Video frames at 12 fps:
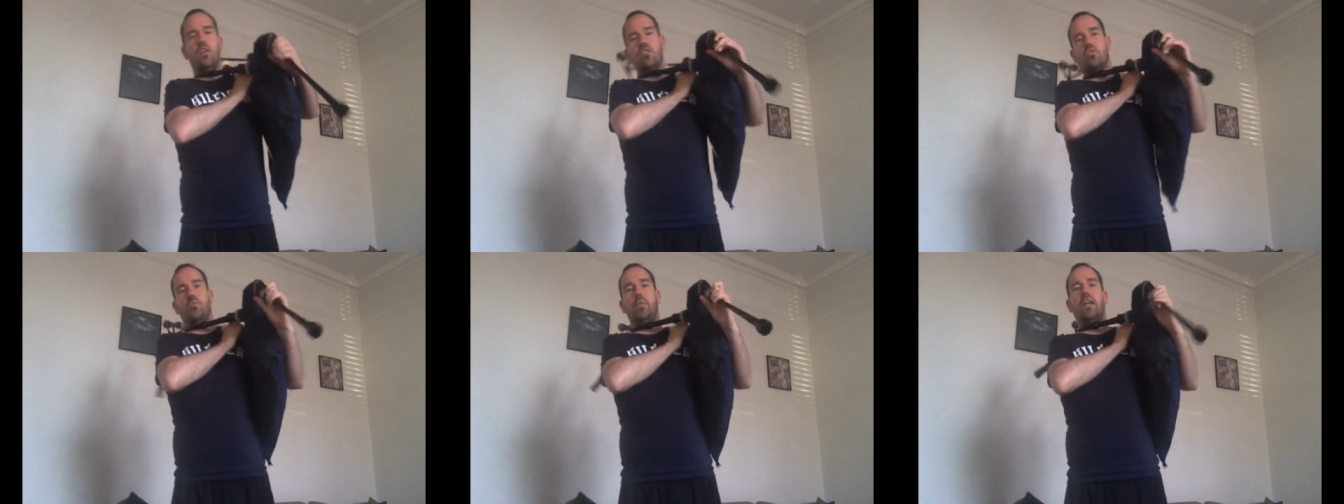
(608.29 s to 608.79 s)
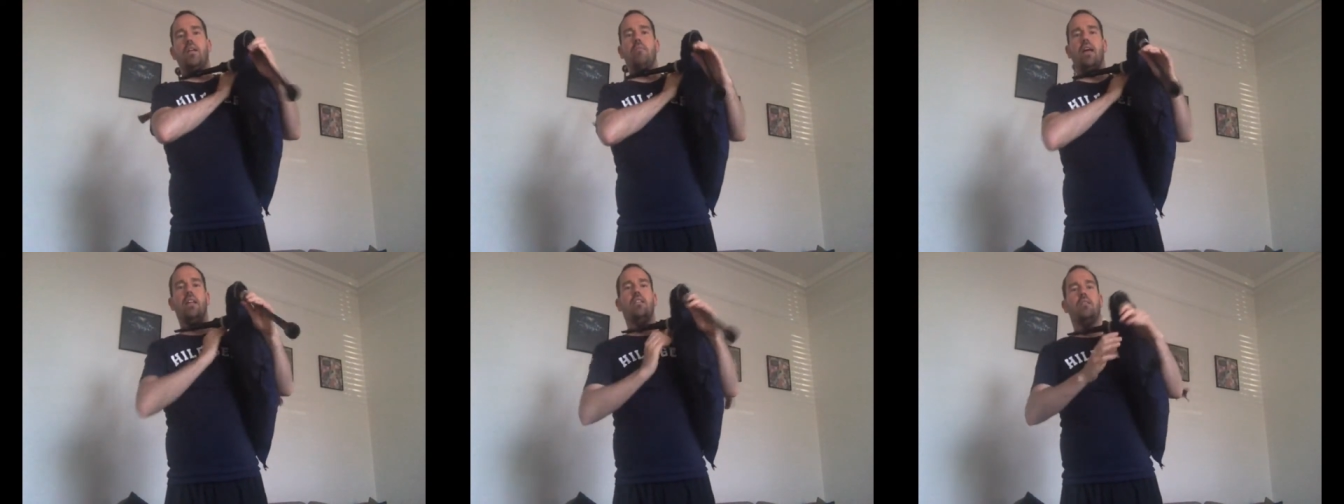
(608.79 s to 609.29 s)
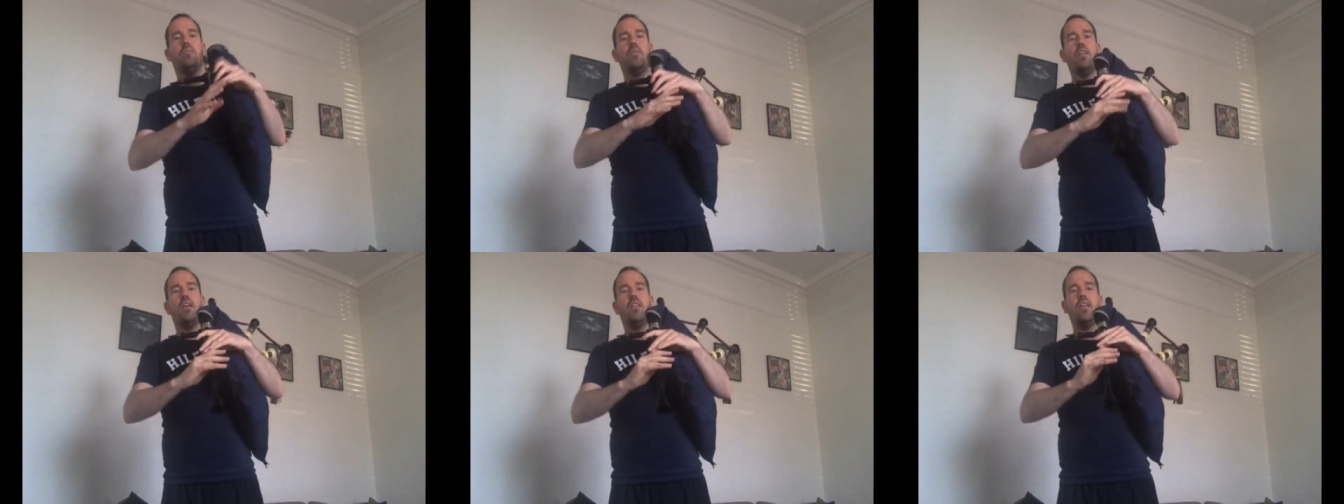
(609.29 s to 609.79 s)
So bear in mind
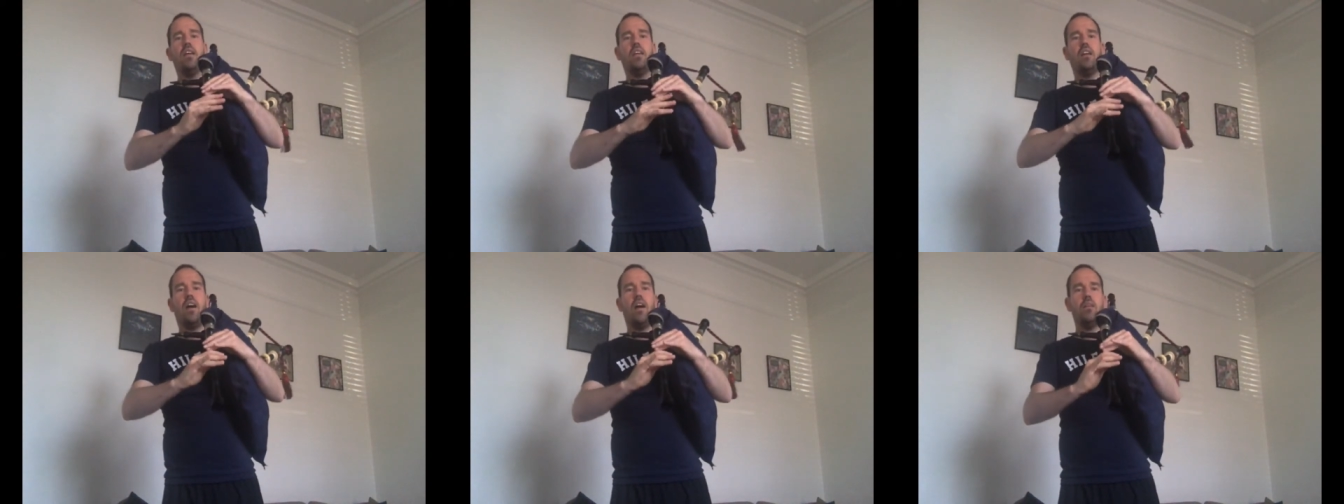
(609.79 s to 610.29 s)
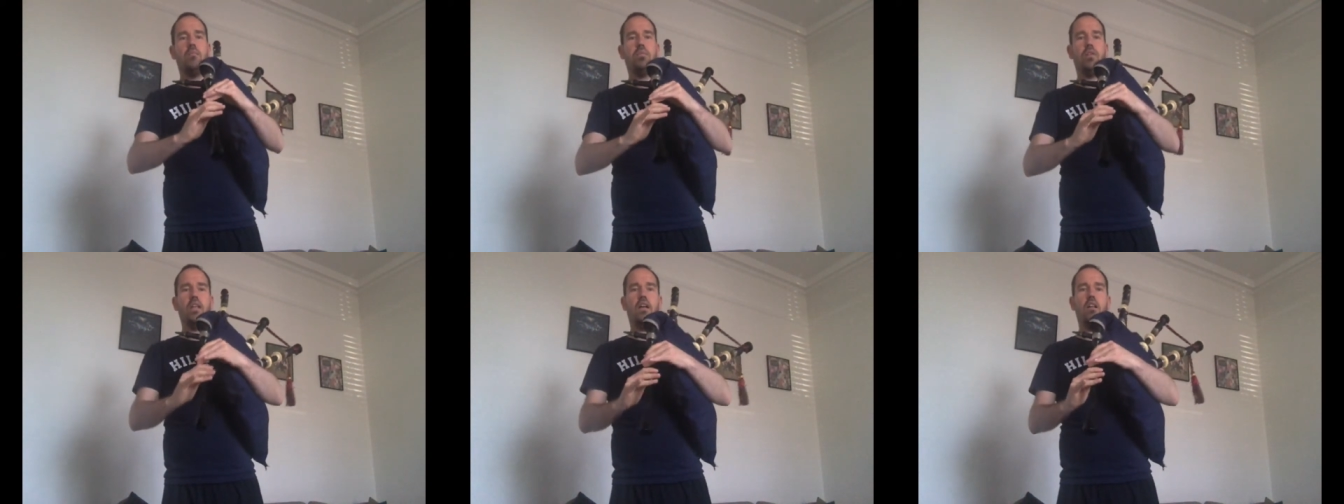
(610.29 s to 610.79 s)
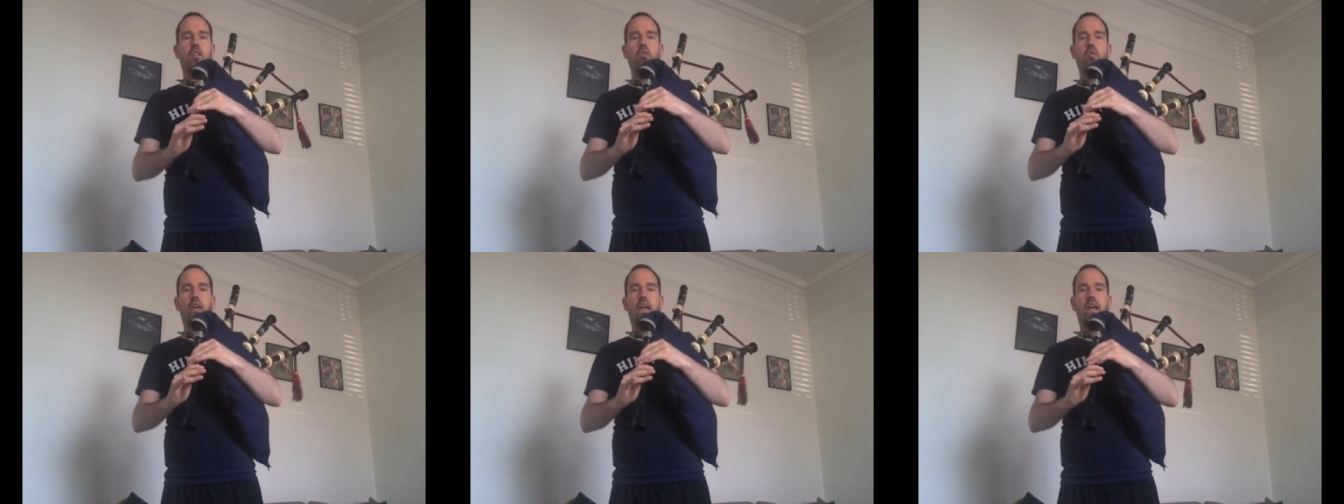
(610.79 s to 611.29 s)
that you can't play a
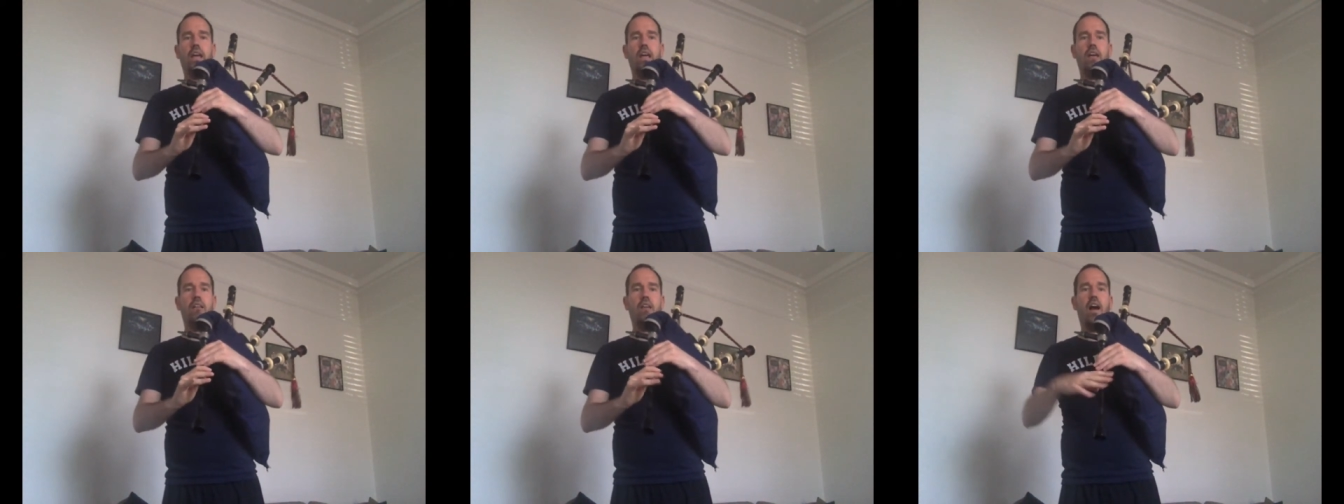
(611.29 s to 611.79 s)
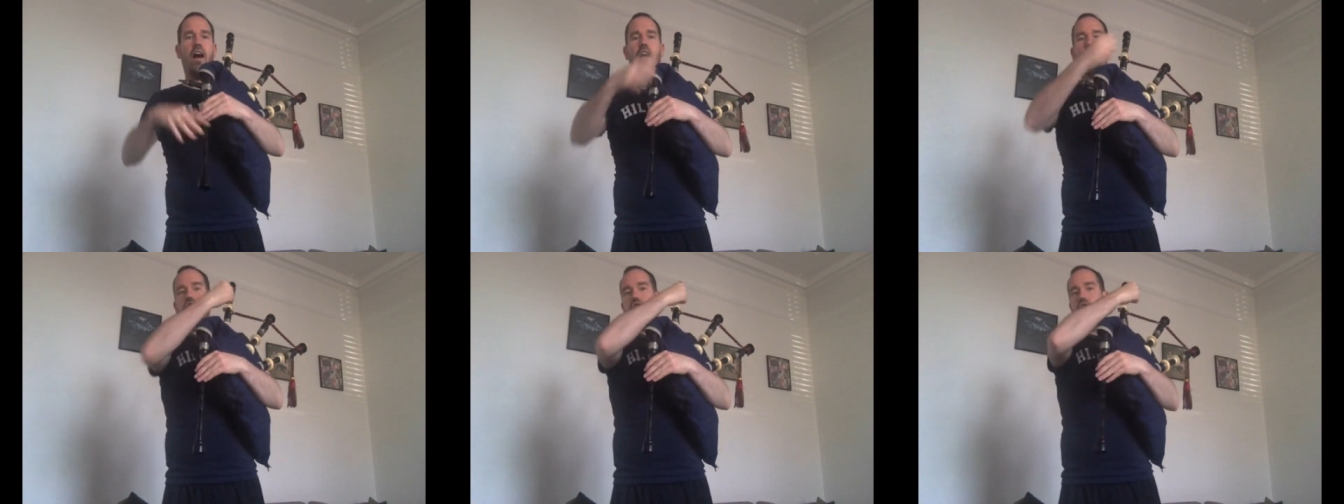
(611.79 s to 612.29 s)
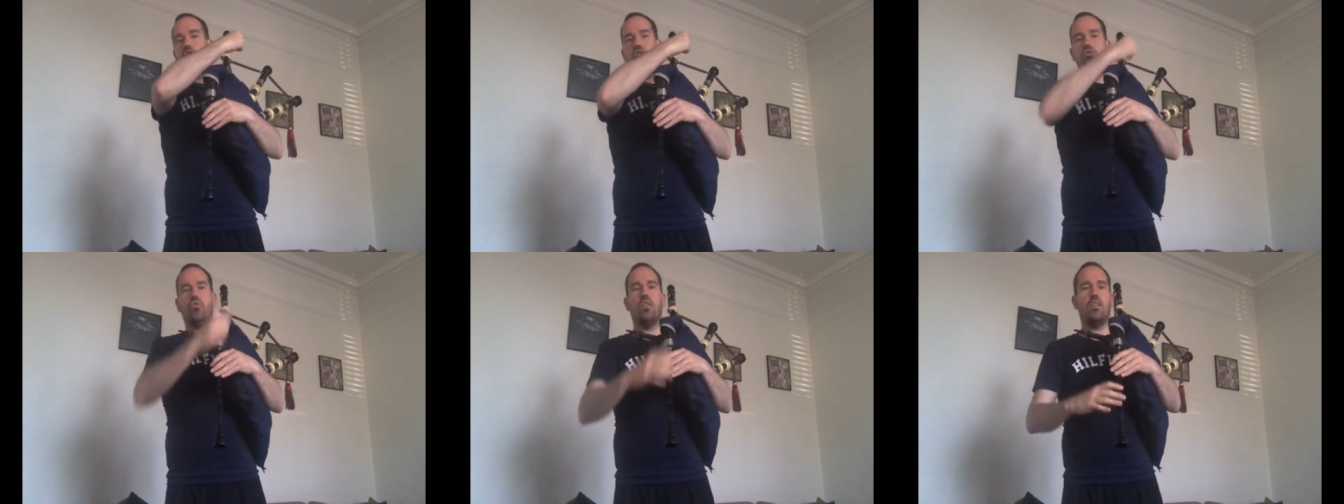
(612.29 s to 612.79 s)
low A and tune your
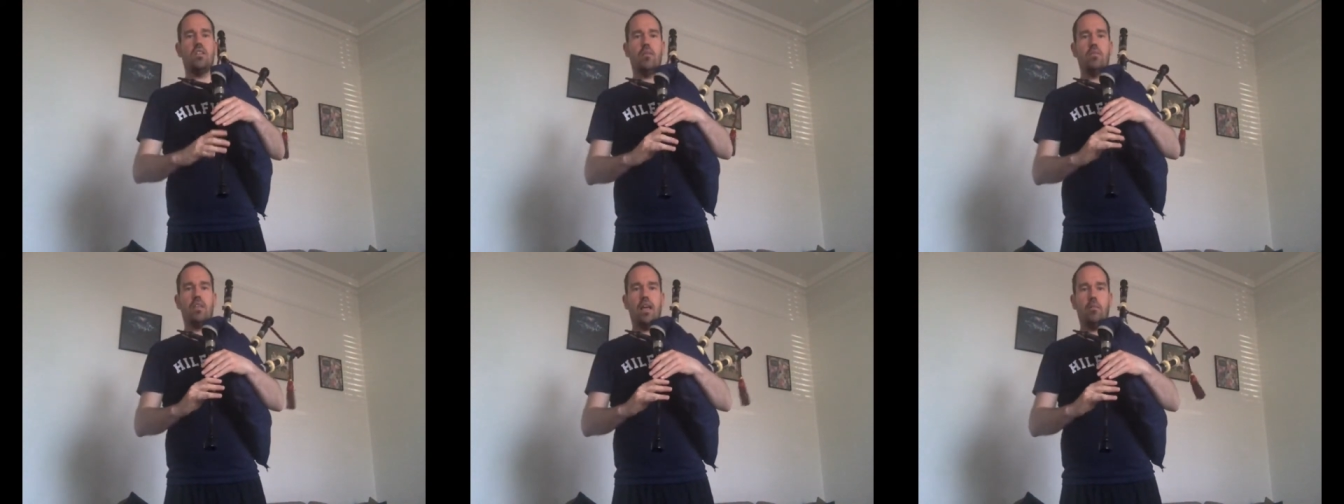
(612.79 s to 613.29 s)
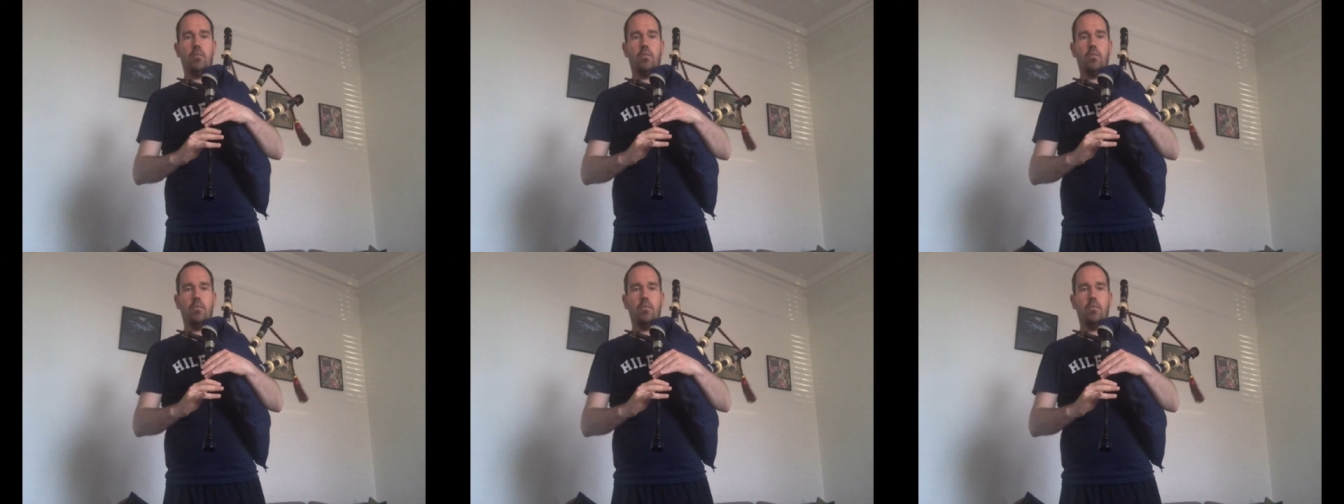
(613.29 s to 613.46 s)
drone at the same time.